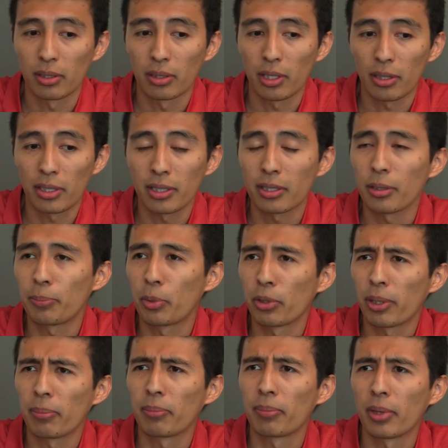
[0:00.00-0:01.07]
I think the
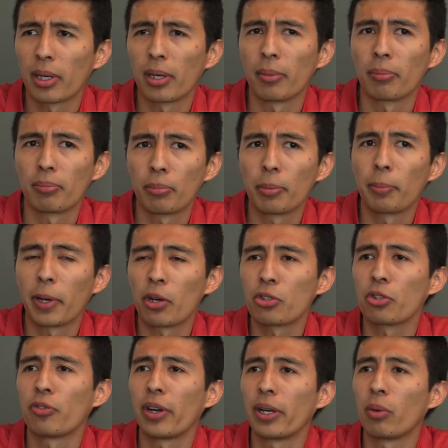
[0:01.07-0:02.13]
program prepares
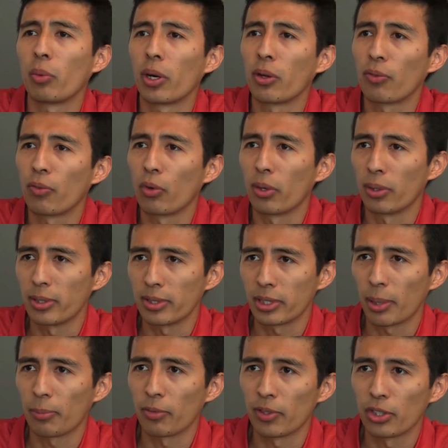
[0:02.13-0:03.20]
you very well for this
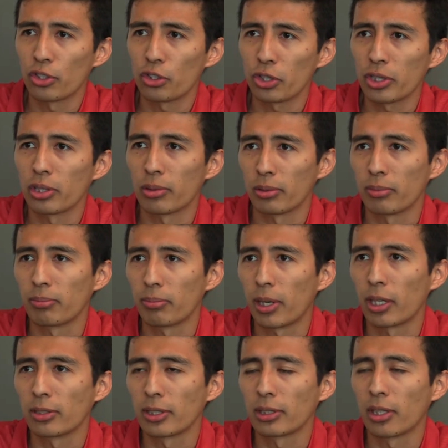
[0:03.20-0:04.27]
type of industry, the
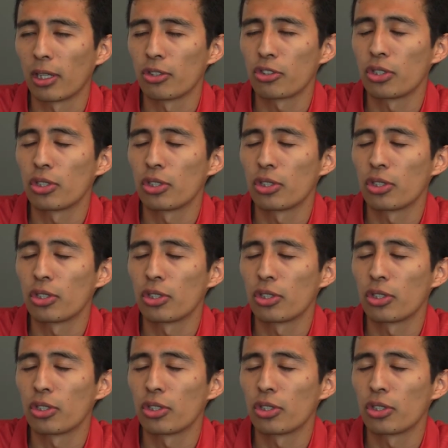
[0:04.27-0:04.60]
biotechnology